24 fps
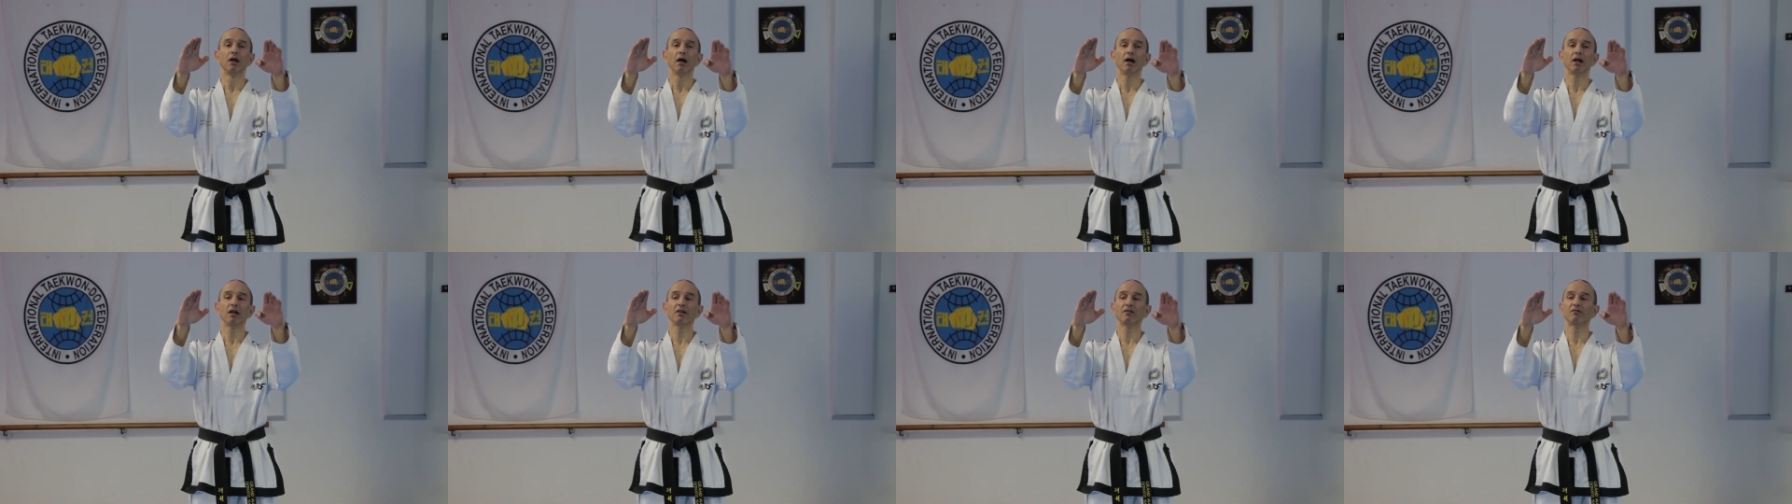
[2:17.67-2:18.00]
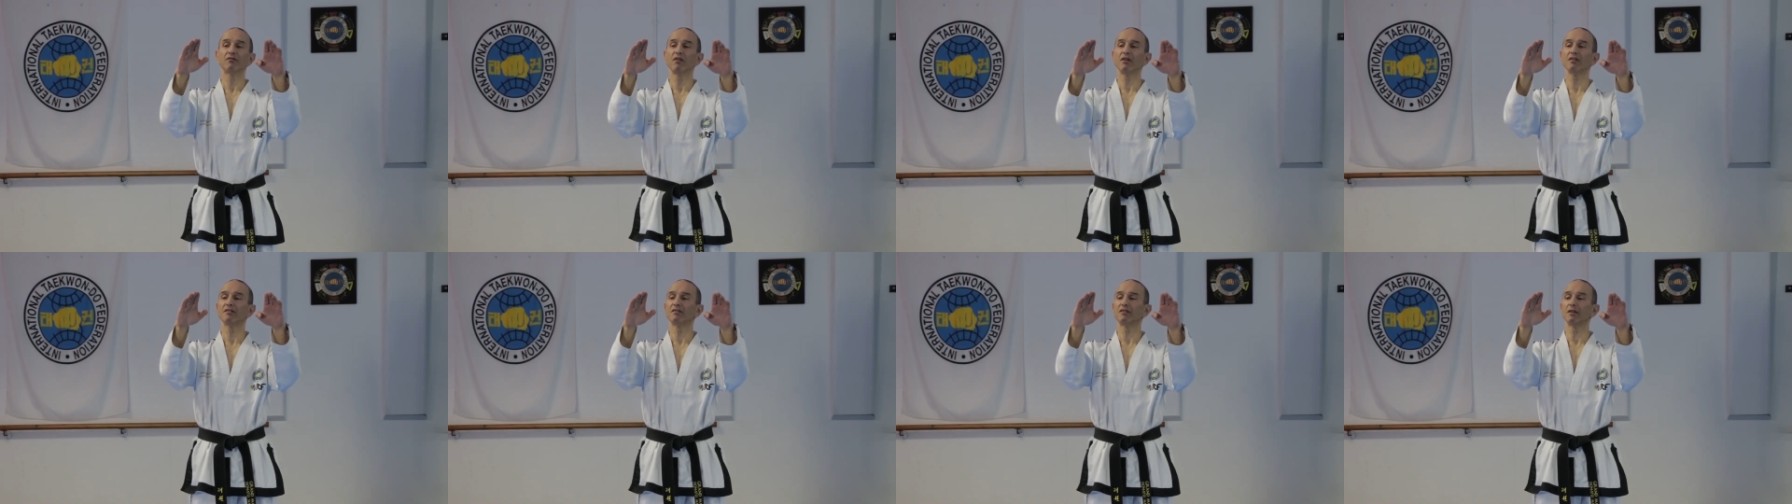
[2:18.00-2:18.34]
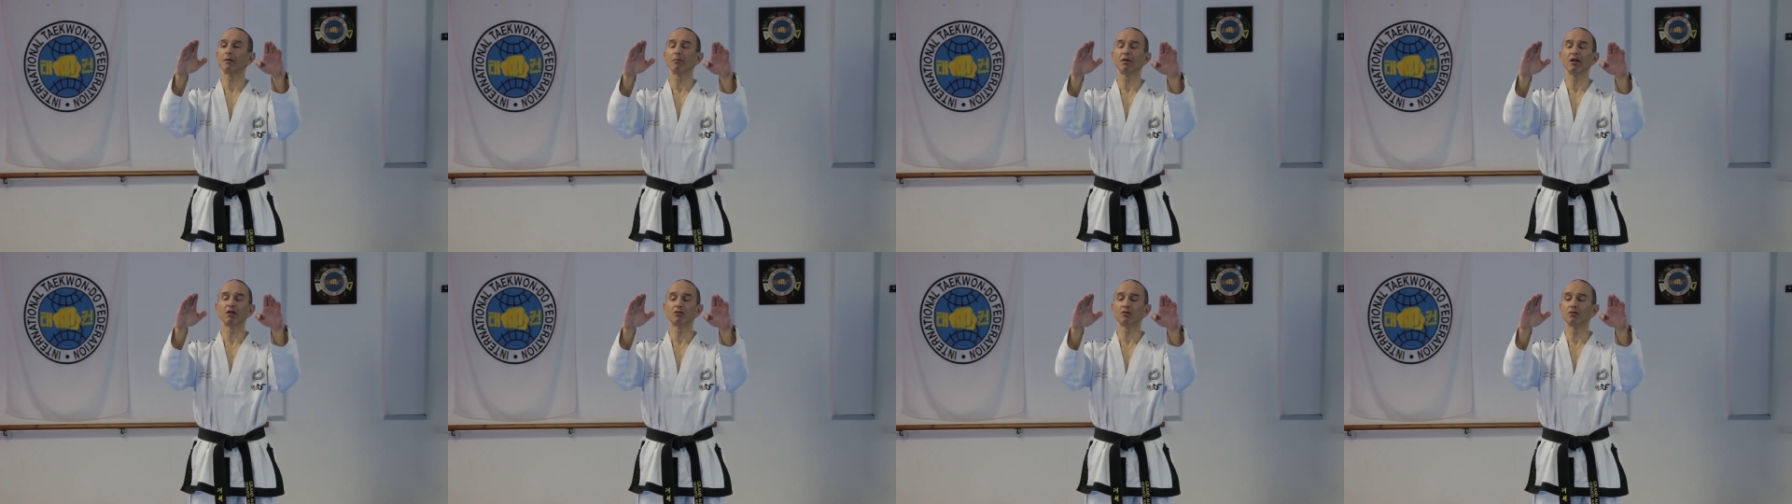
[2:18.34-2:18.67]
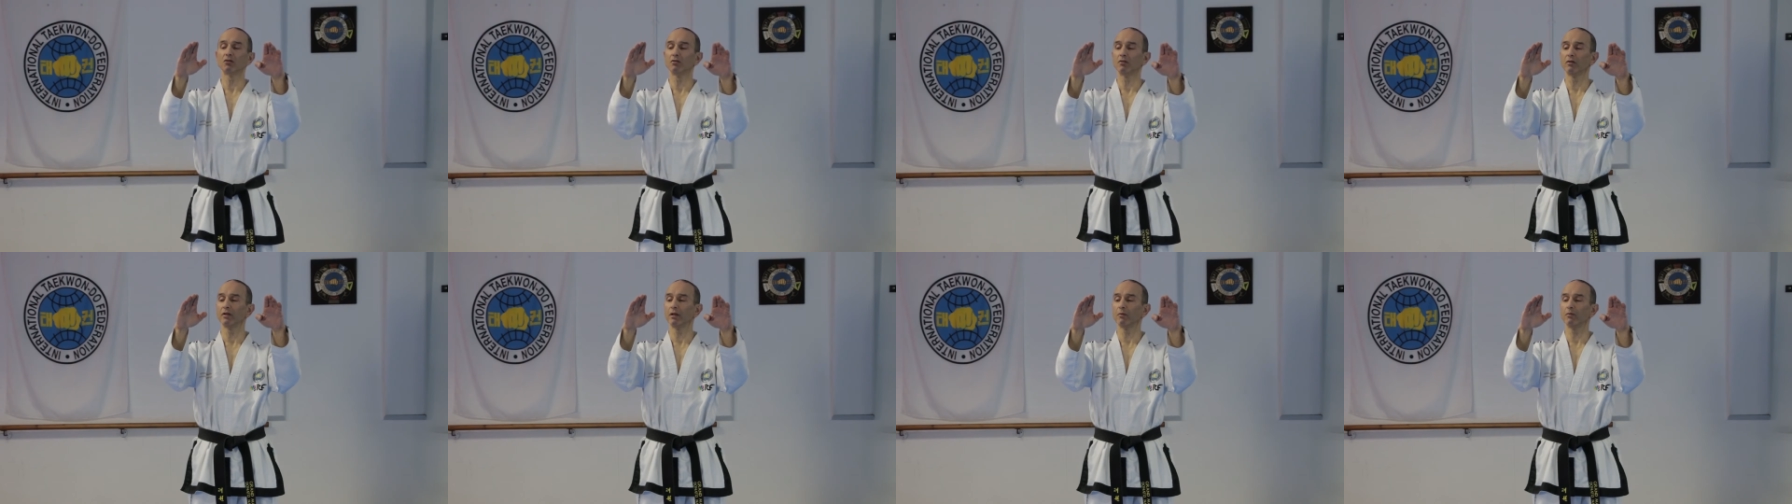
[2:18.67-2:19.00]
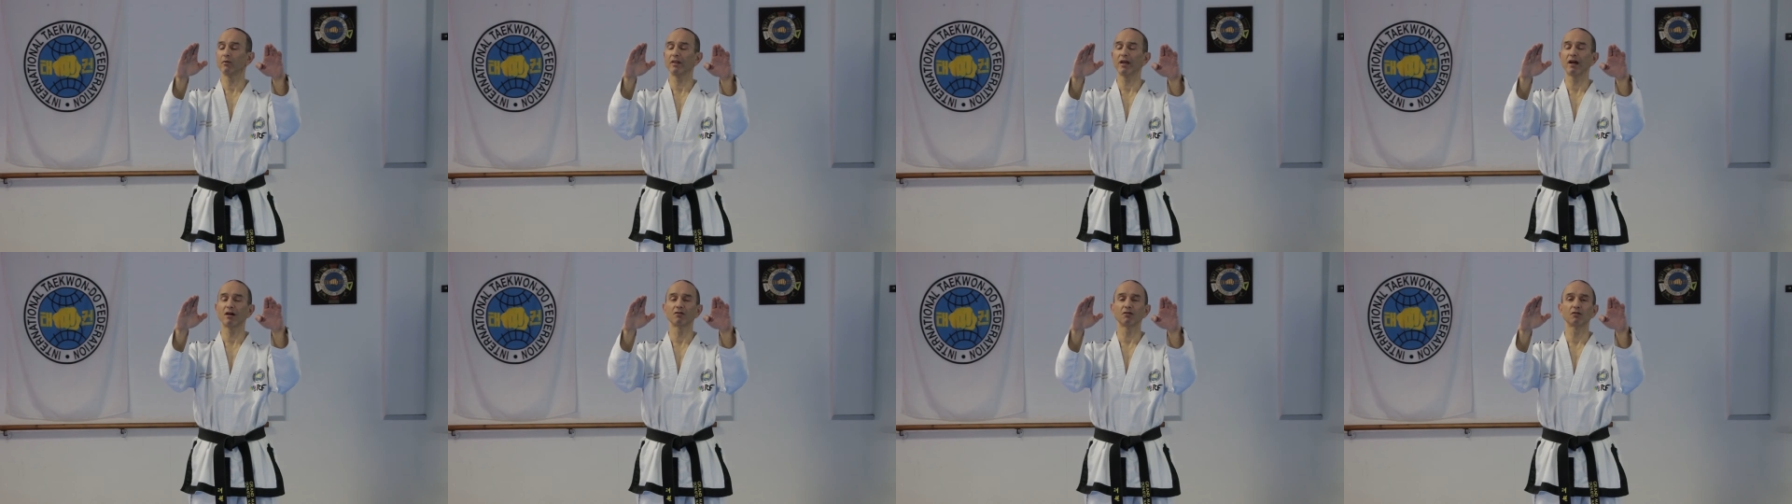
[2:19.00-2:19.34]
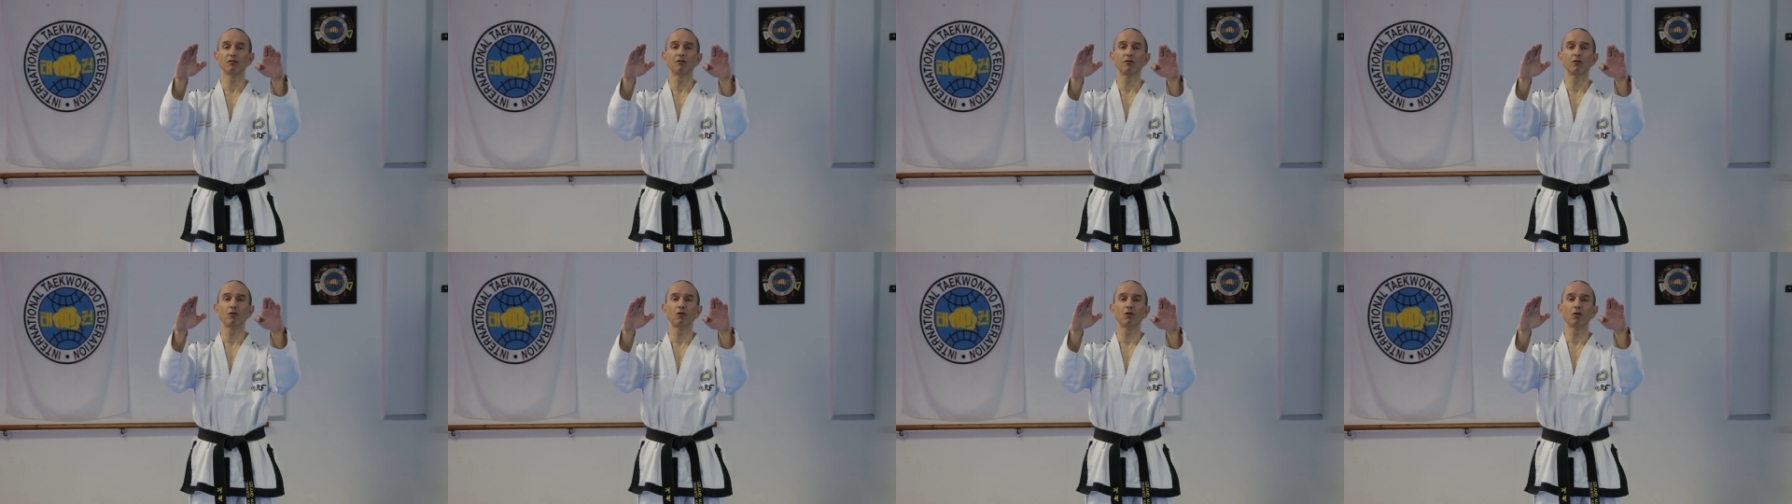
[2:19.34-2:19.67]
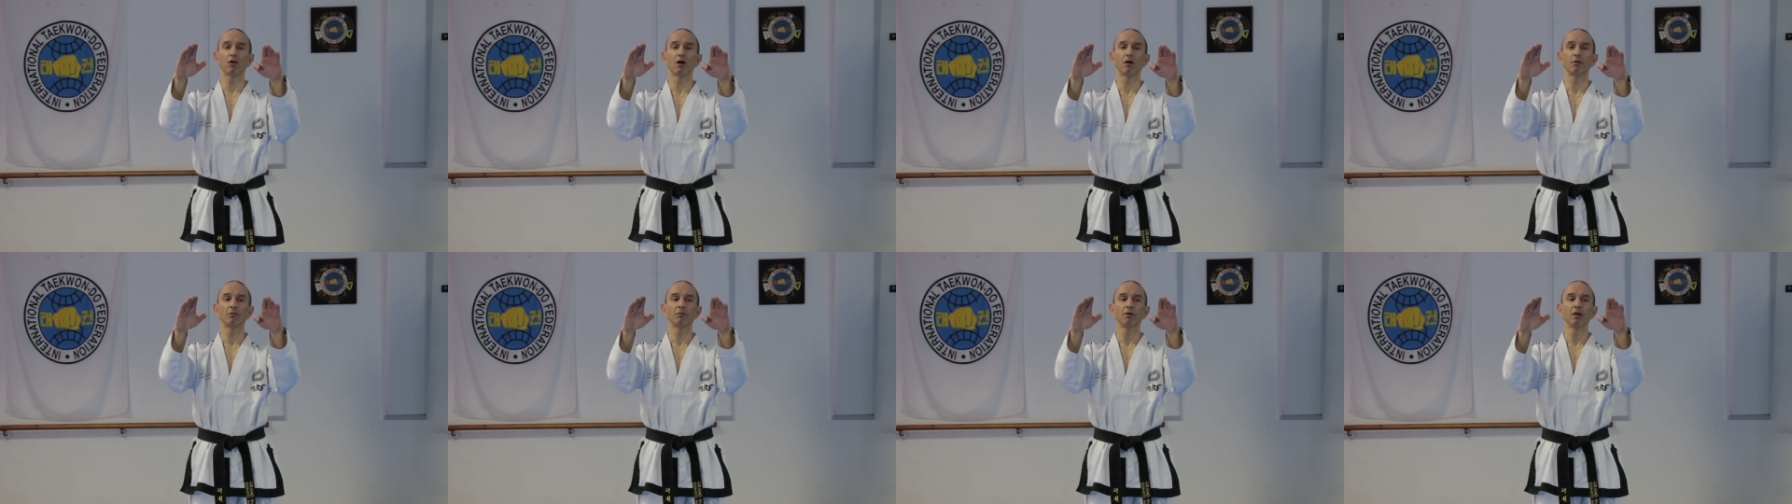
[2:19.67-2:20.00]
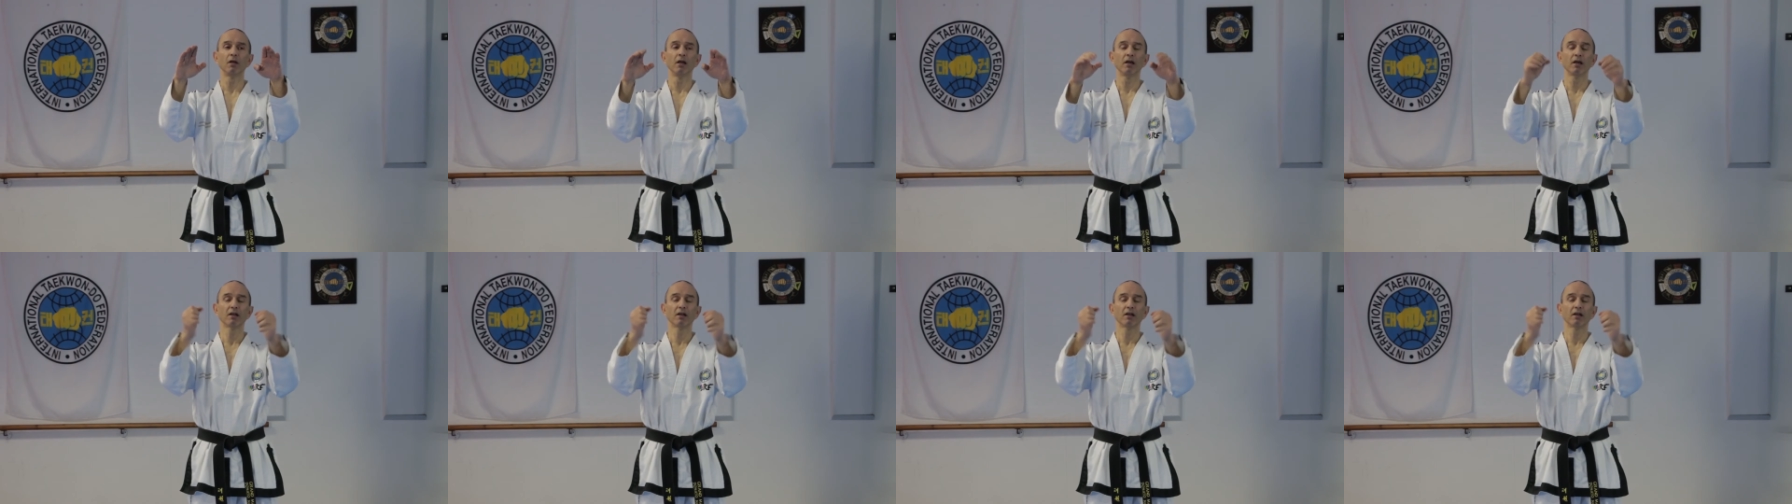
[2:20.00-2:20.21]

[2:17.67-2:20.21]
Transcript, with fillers: and it's very similar to doing it without a forearm,